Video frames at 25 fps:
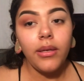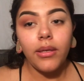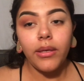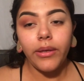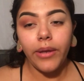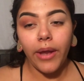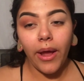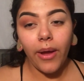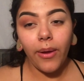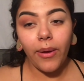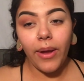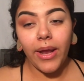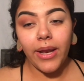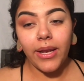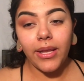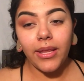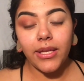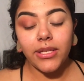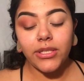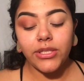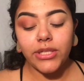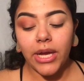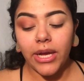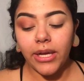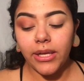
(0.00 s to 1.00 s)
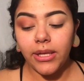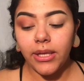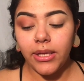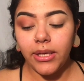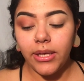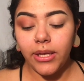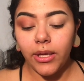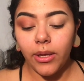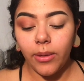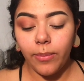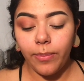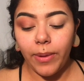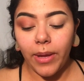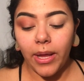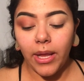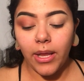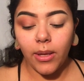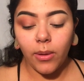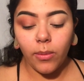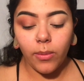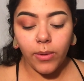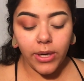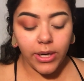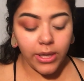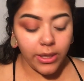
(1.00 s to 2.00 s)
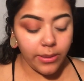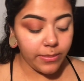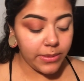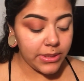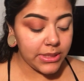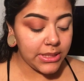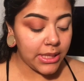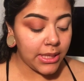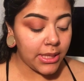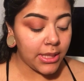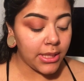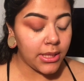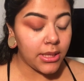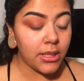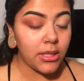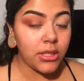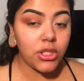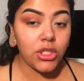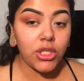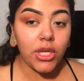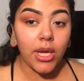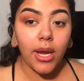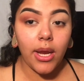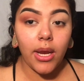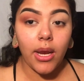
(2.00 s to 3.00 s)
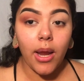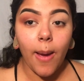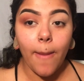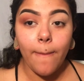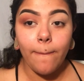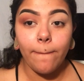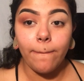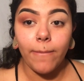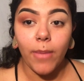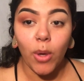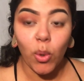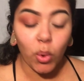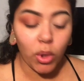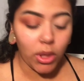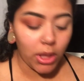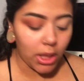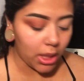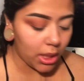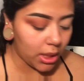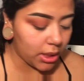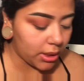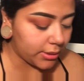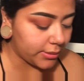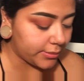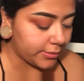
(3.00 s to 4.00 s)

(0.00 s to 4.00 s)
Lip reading: Now out of the Jaclyn Hill palette, we're gonna be taking the shade Mocha.